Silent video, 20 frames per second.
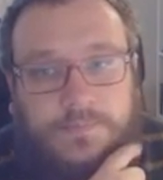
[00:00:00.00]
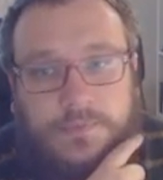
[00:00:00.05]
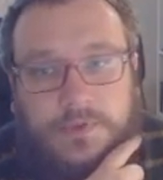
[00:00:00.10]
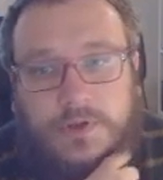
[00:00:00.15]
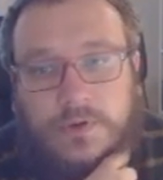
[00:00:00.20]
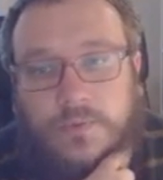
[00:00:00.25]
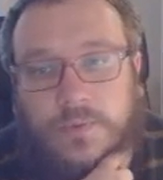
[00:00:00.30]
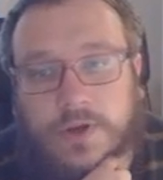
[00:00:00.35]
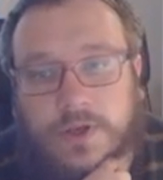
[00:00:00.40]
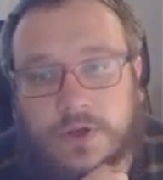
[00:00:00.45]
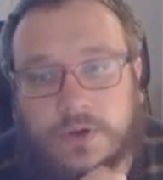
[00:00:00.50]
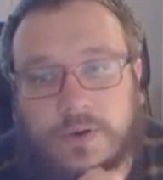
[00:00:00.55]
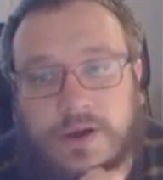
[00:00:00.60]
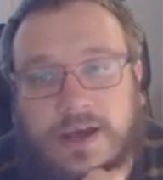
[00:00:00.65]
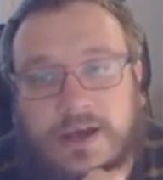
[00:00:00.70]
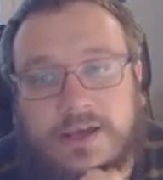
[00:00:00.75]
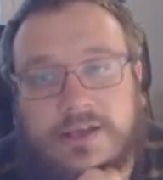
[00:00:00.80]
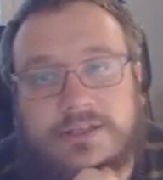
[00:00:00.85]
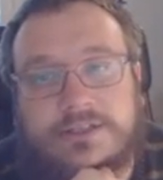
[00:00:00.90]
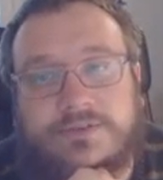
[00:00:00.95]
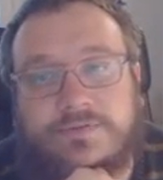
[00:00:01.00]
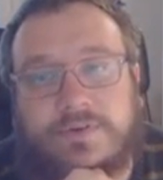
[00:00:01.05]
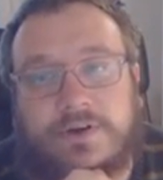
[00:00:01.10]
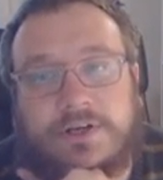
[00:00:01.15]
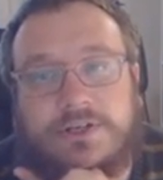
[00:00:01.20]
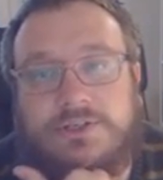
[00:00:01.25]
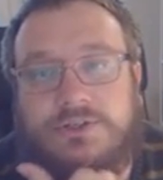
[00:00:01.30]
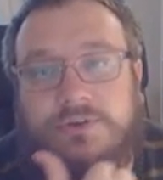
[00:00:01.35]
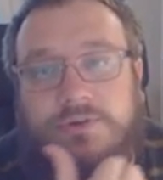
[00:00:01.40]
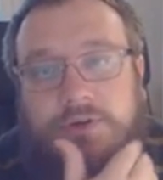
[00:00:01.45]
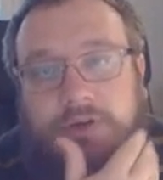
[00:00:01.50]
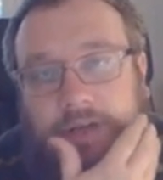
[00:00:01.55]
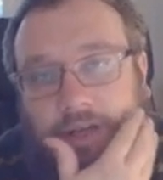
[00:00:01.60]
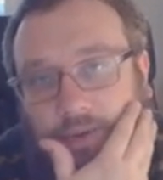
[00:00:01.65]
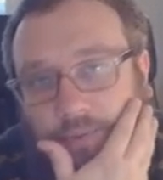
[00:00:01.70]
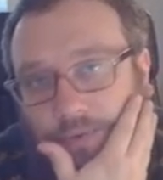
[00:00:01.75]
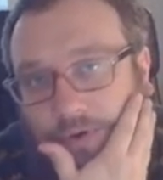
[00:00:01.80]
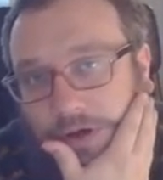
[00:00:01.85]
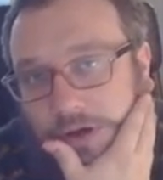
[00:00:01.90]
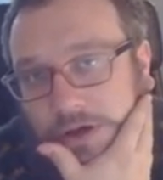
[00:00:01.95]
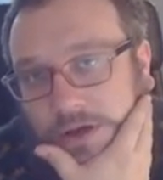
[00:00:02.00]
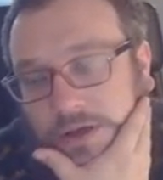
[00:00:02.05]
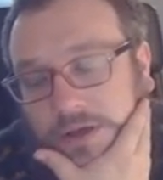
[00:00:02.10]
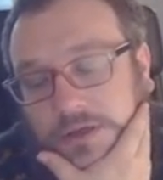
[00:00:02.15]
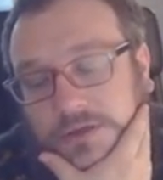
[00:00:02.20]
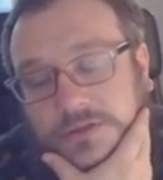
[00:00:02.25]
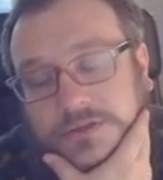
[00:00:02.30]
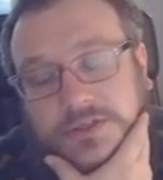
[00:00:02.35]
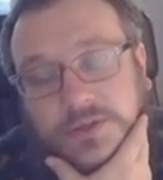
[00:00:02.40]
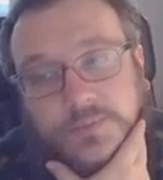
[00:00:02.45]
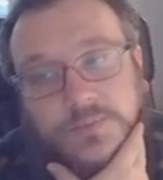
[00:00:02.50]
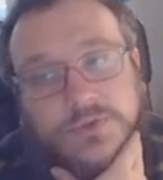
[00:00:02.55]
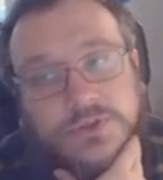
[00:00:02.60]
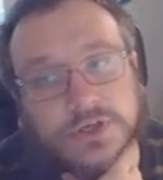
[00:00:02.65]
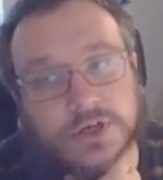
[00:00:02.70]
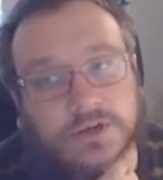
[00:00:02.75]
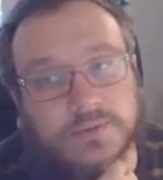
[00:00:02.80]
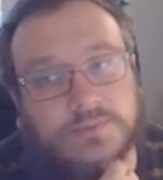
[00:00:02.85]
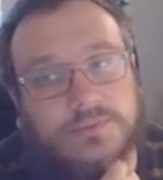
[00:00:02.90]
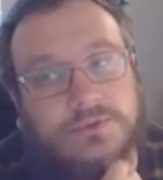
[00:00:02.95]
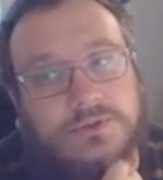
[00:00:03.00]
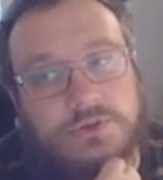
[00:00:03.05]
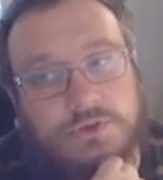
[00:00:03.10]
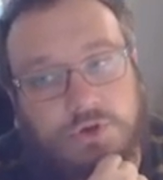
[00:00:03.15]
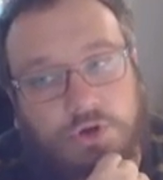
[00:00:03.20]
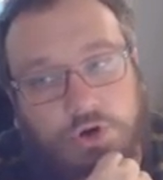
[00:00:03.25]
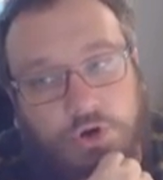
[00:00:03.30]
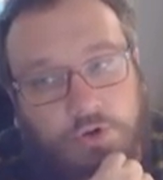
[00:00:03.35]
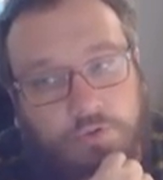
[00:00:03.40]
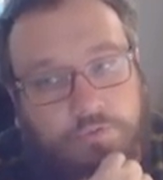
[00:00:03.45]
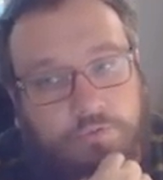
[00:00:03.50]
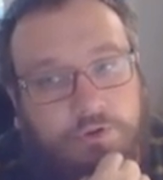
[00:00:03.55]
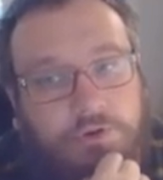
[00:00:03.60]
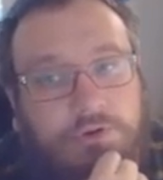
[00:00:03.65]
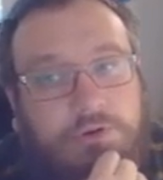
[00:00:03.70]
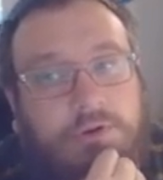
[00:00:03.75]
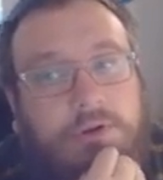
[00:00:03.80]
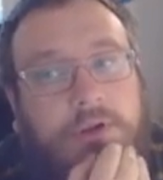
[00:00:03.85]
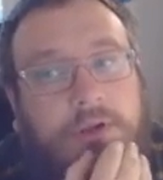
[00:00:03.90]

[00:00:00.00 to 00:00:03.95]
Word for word: When you hack a device on a network, sometimes, often,